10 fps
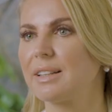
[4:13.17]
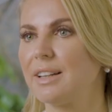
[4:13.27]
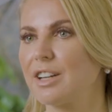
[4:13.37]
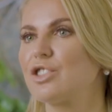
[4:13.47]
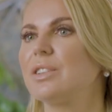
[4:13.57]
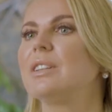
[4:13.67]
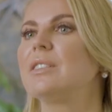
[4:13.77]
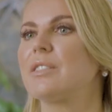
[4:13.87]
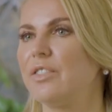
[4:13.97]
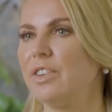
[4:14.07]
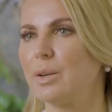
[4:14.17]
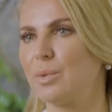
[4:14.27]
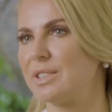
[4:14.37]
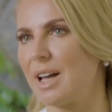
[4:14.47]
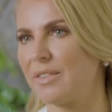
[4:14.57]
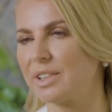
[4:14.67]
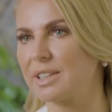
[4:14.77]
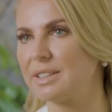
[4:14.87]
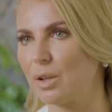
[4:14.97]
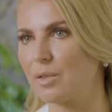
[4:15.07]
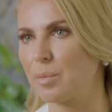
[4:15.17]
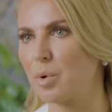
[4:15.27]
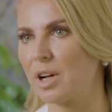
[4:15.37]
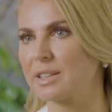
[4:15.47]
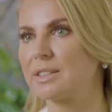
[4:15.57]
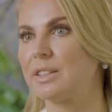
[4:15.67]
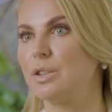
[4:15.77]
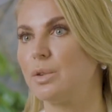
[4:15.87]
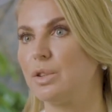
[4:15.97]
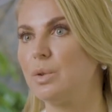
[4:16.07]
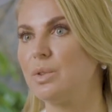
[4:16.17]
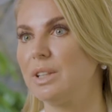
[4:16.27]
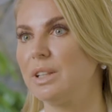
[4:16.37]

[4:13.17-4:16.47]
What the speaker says: can actually interfere with efficacy of the products that you're using